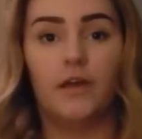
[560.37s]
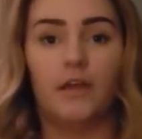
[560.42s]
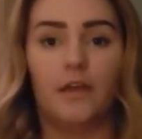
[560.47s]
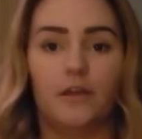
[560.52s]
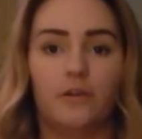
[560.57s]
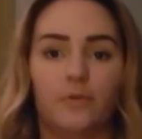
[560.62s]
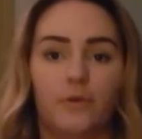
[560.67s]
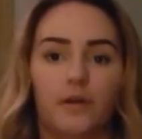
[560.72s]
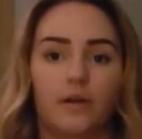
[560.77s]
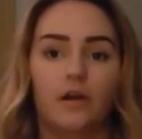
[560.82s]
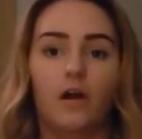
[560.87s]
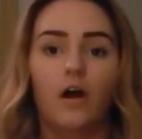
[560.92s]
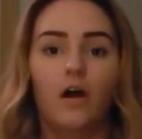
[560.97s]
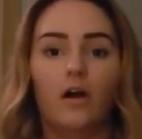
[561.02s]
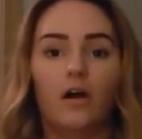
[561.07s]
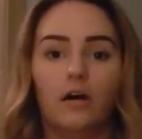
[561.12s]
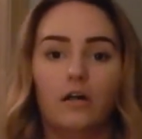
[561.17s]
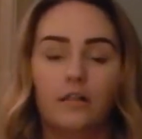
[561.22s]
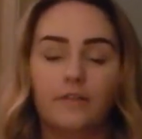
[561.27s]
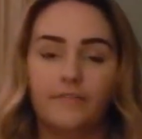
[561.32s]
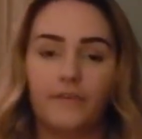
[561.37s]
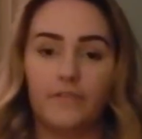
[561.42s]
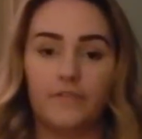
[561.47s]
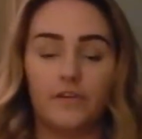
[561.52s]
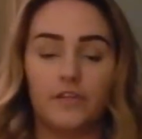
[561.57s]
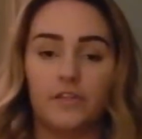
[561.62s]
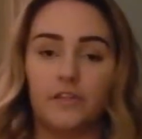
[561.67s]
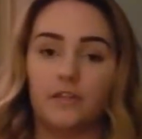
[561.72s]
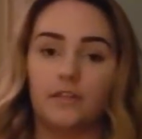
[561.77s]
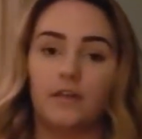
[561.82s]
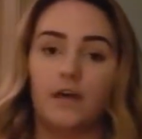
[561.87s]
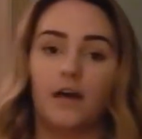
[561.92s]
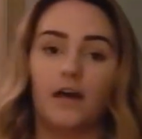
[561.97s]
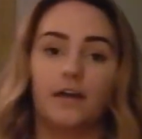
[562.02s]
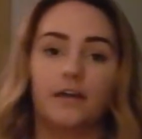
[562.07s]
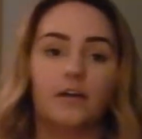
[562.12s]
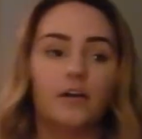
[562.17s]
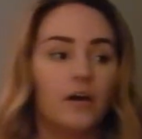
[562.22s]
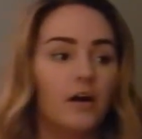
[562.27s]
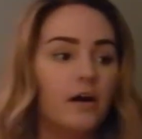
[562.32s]
a quick haul of everything that
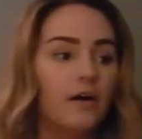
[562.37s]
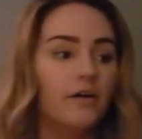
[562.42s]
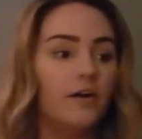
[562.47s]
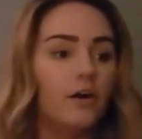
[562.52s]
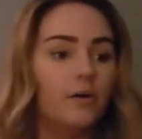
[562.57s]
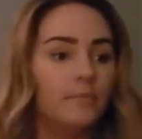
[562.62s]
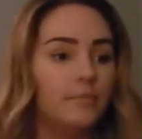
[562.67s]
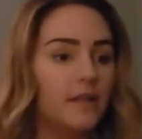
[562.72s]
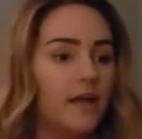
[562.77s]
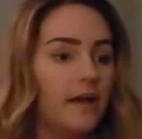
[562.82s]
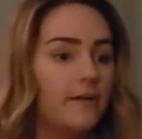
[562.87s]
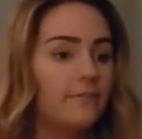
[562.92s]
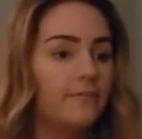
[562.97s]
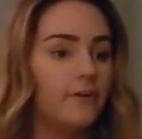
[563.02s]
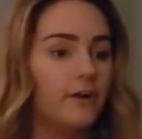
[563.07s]
I got on Black